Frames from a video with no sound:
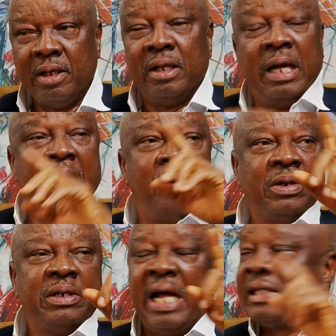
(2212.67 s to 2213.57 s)
Was
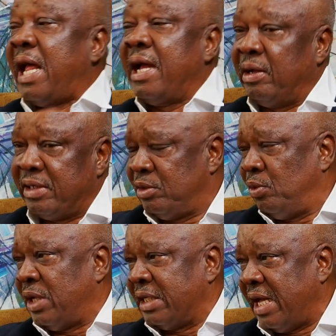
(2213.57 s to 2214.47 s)
it Assange? I think it was
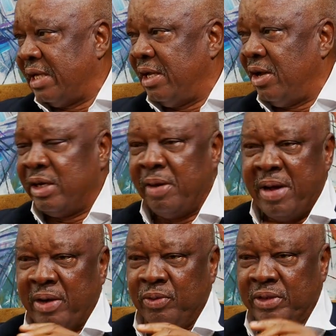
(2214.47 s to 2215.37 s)
Assange, the other
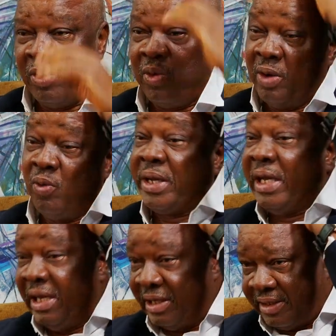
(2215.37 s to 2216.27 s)
man with
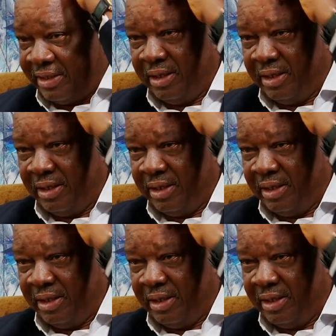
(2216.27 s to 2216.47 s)
WikiLeaks.